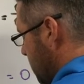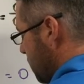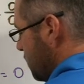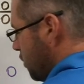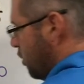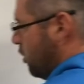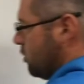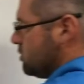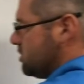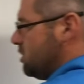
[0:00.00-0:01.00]
you
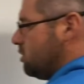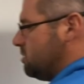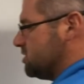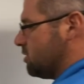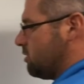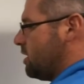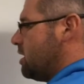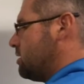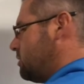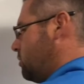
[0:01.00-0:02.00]
go, c could be 0.
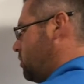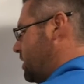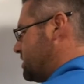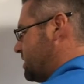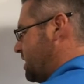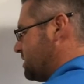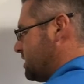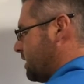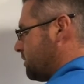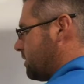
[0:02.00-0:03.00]
We'll get to that in a
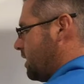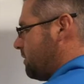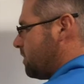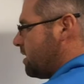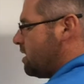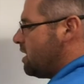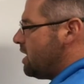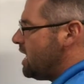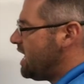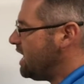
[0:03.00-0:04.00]
second, okay?
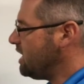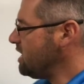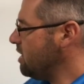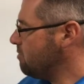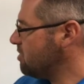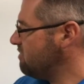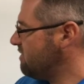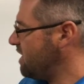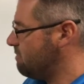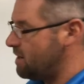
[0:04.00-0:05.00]
Any number
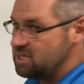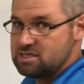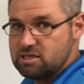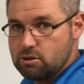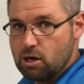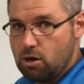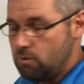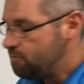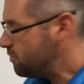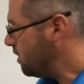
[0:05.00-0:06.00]
divided by
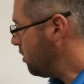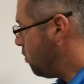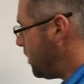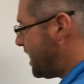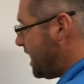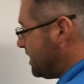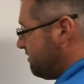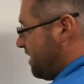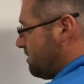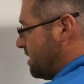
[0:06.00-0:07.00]
0, we can't
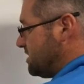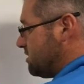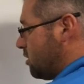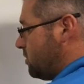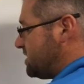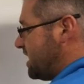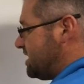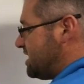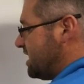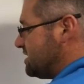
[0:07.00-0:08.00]
divide by 0. We say
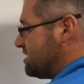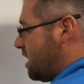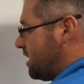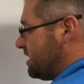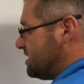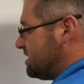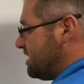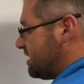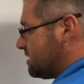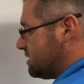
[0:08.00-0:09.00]
does not
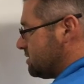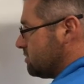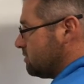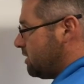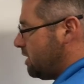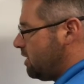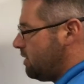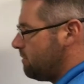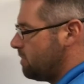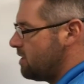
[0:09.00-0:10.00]
exist,
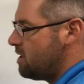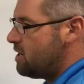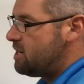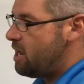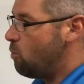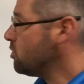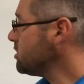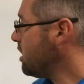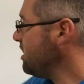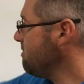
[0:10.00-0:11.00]
okay? Now, we're
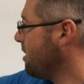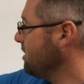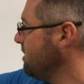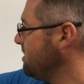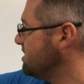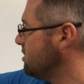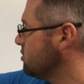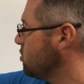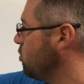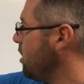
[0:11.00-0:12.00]
talking about limits here,
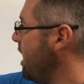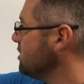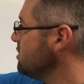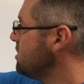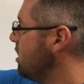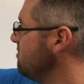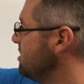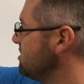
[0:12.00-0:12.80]
so we're actually talking about